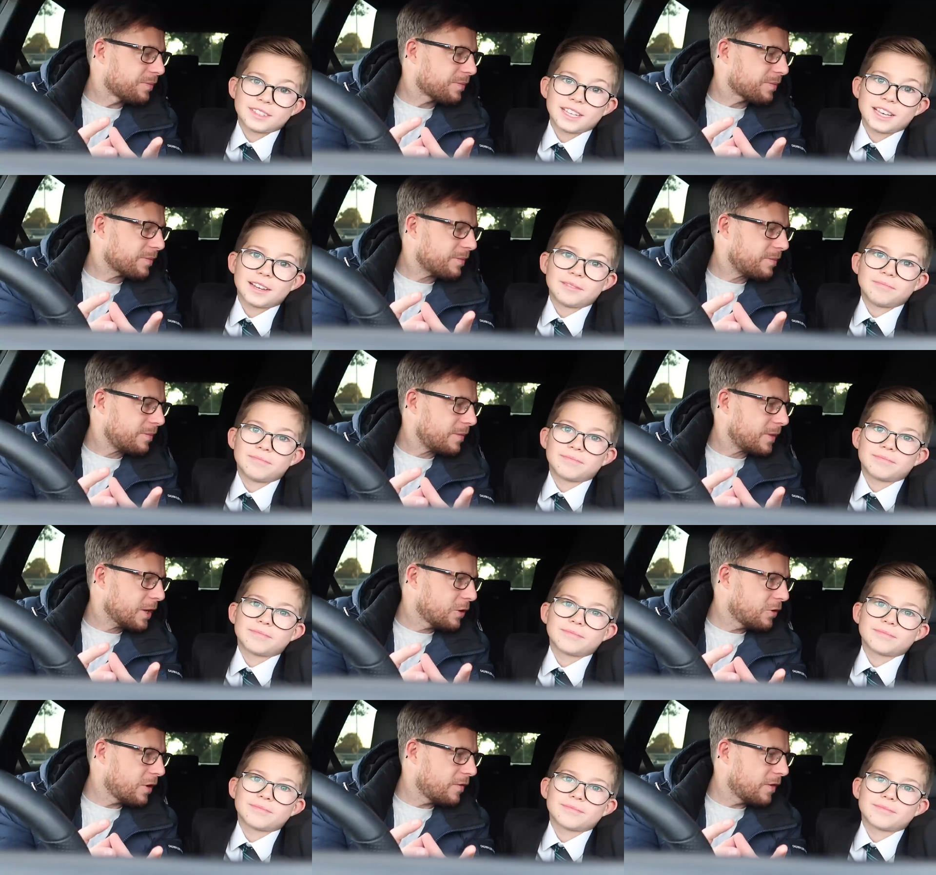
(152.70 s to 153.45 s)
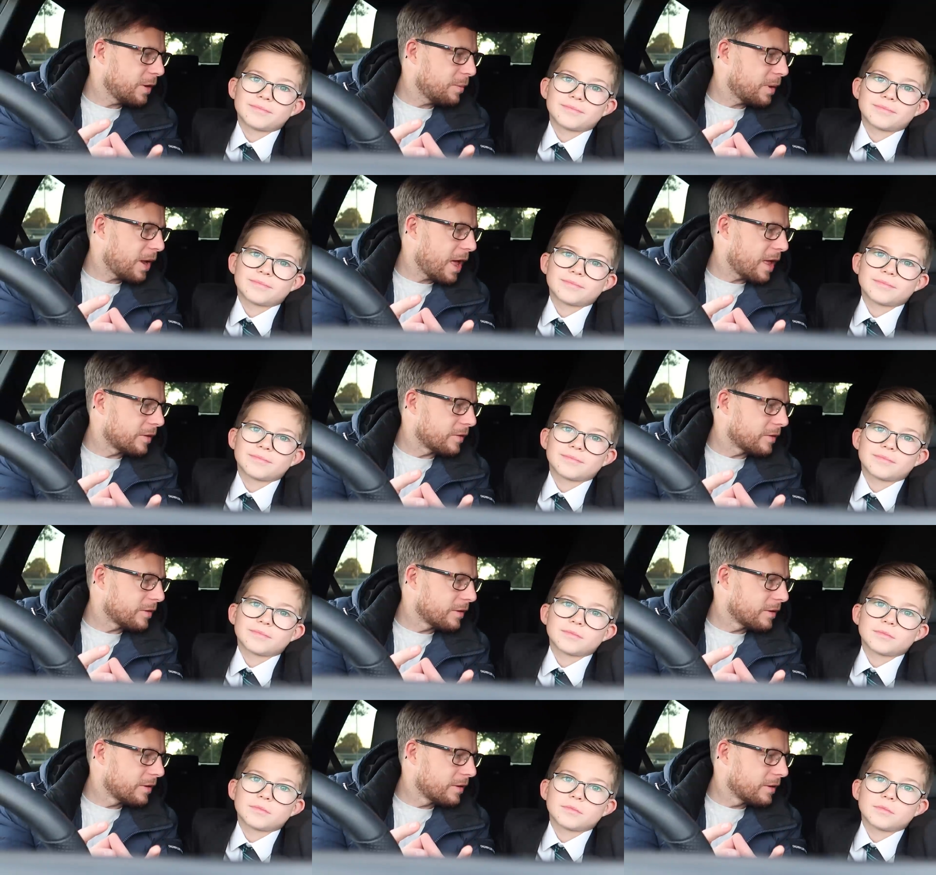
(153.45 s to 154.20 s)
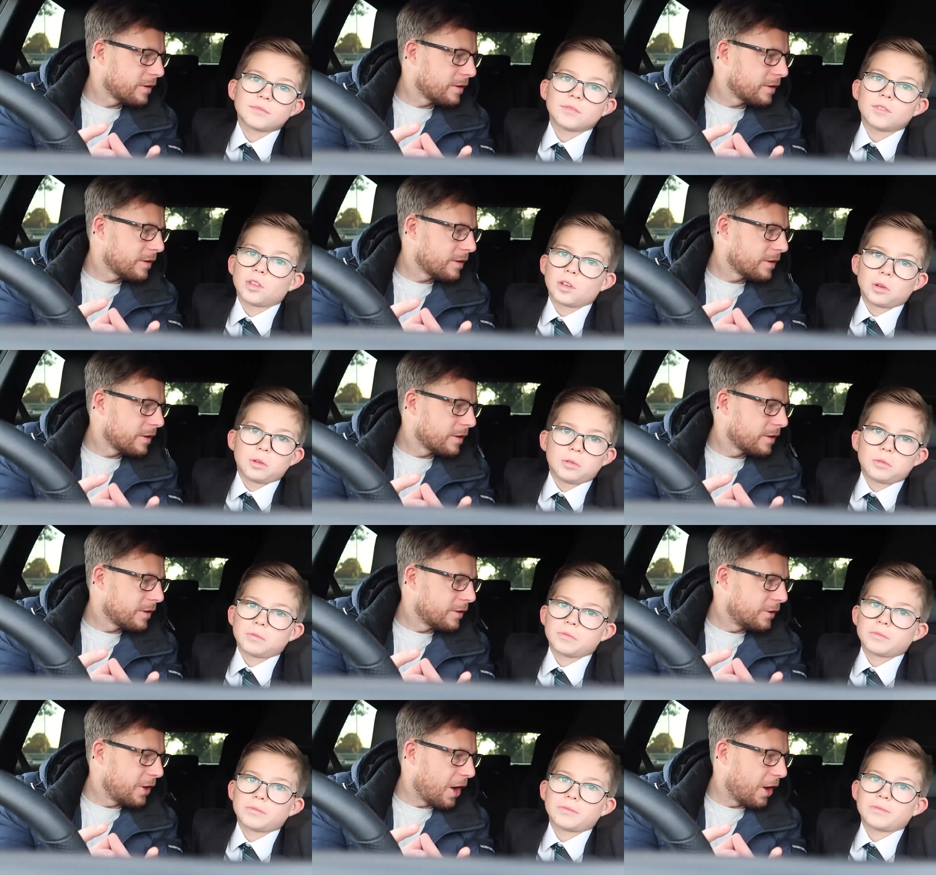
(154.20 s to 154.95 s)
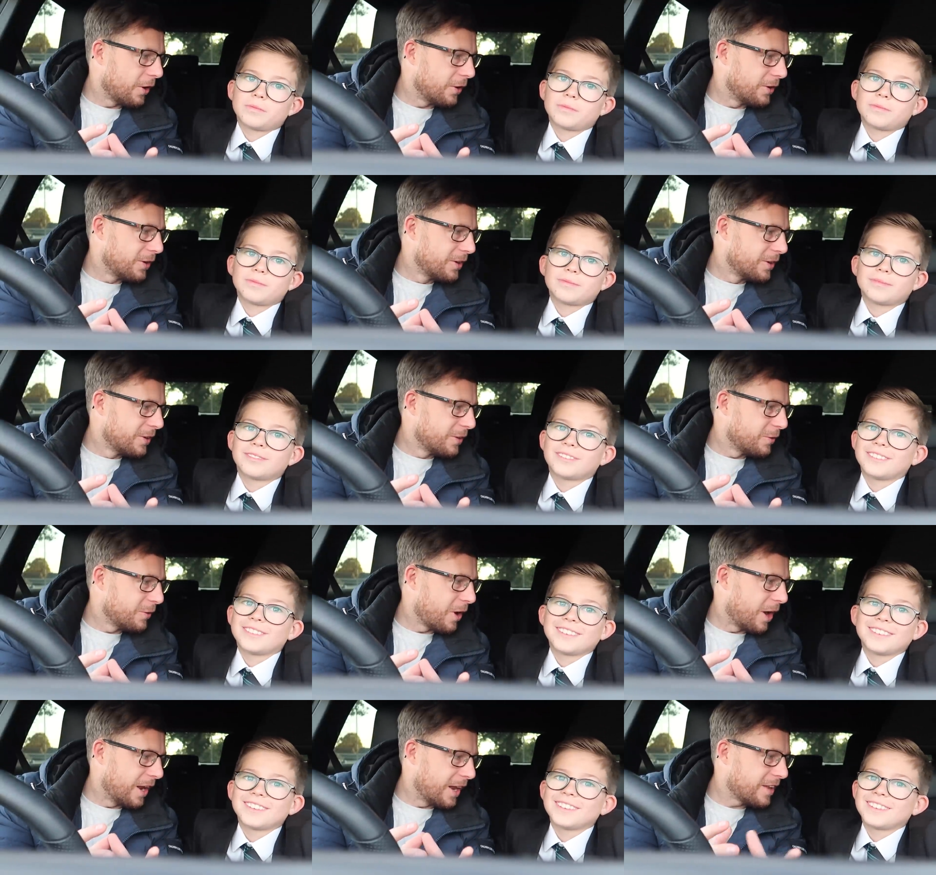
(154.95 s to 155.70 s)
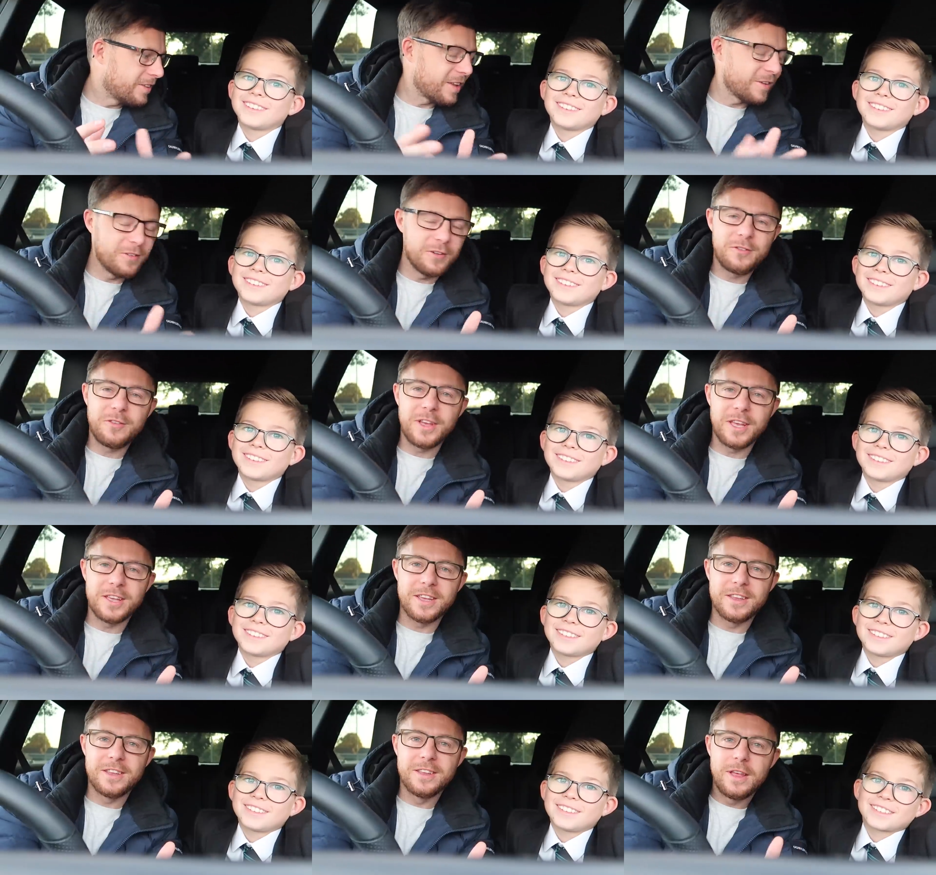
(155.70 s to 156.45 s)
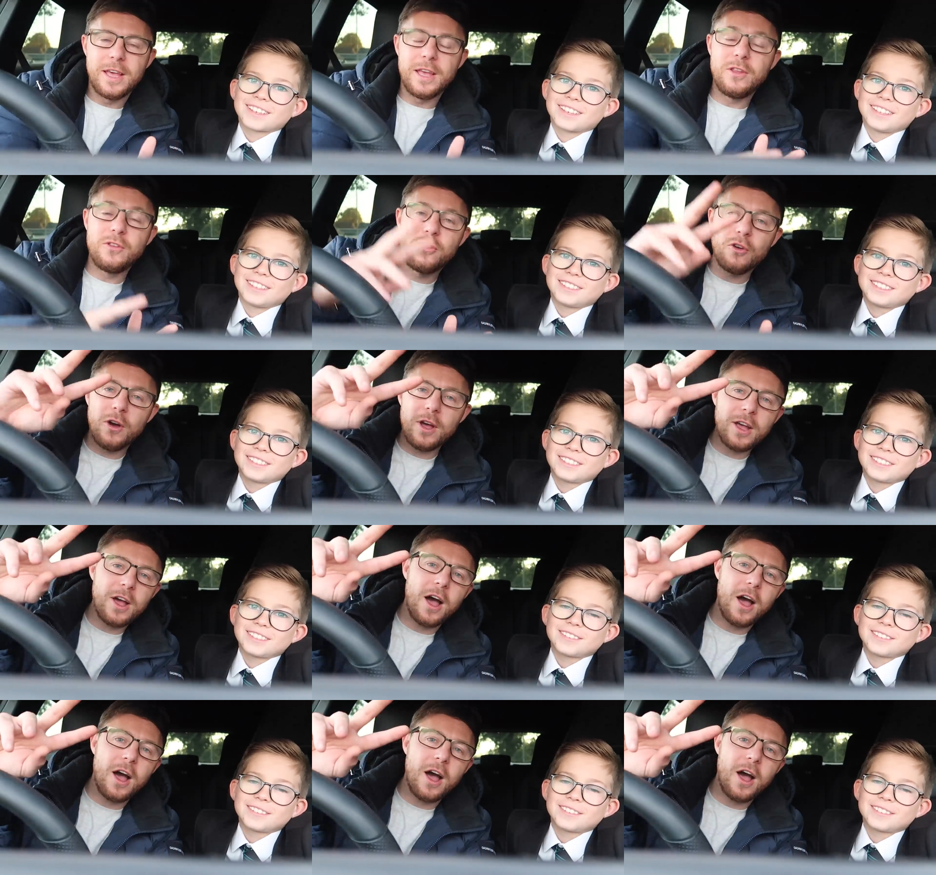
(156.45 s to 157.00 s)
Speaker 1: Yeah. Do you have any plans? No. No. Right, let's have a think. Enjoy,